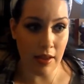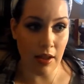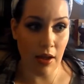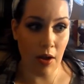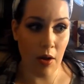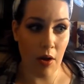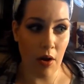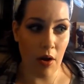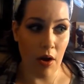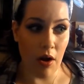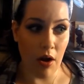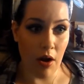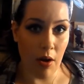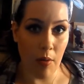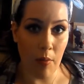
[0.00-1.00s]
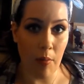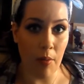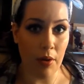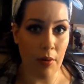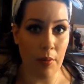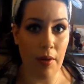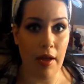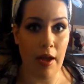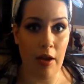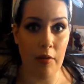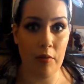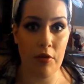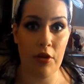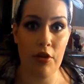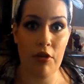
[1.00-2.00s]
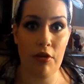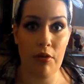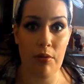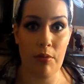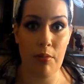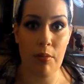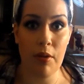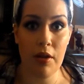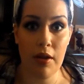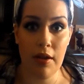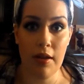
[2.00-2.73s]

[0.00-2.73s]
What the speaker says: like, what do I have to do?